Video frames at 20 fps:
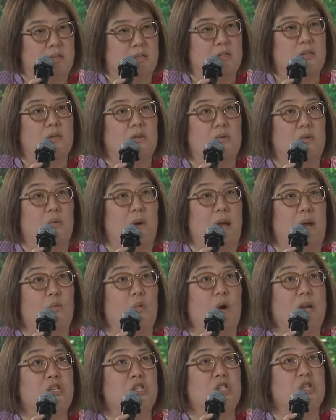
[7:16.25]
do? And
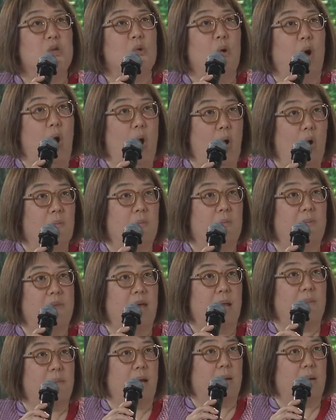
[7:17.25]
what do you hope that by